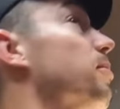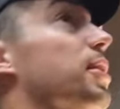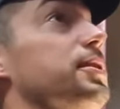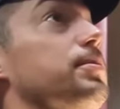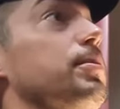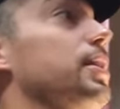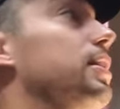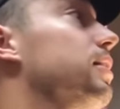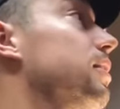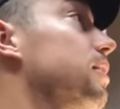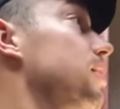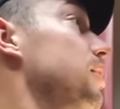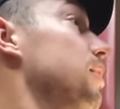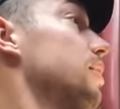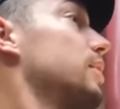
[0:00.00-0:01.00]
it must be.
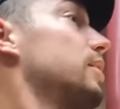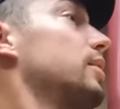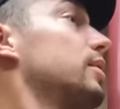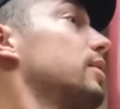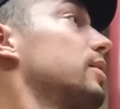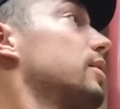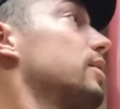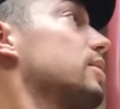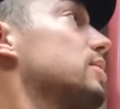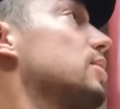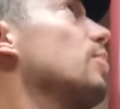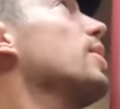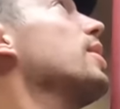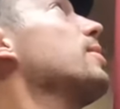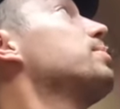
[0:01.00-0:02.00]
There's
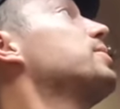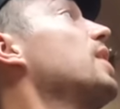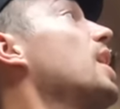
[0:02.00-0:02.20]
the one up